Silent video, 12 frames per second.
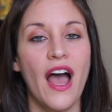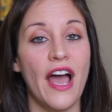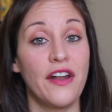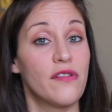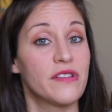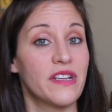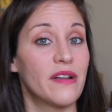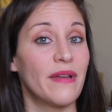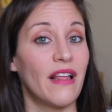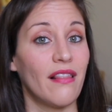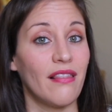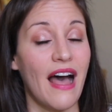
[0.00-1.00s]
I know there's going to
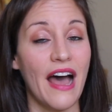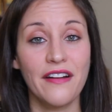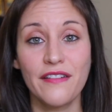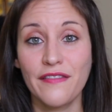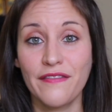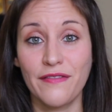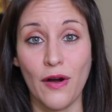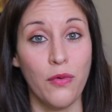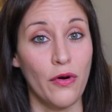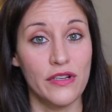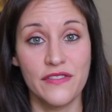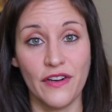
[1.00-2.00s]
be a lot of
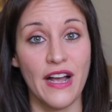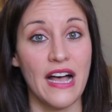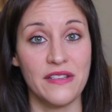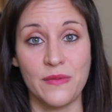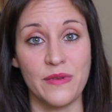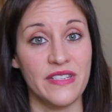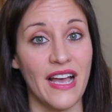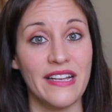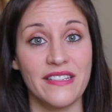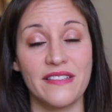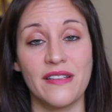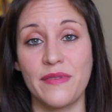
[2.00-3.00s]
awards for costume
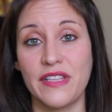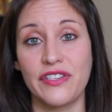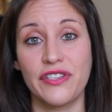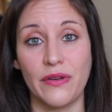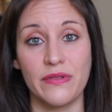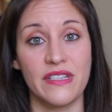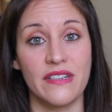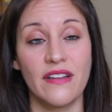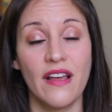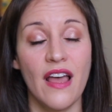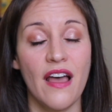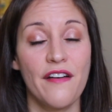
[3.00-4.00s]
designs on some of these shows and
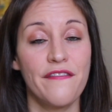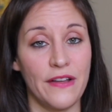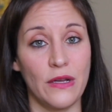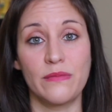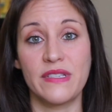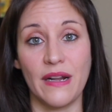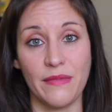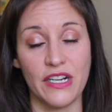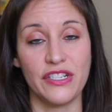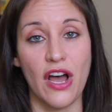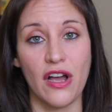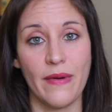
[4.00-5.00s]
films that I'm going
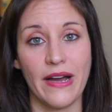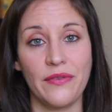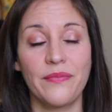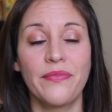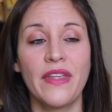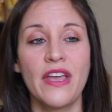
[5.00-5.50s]
to talk about.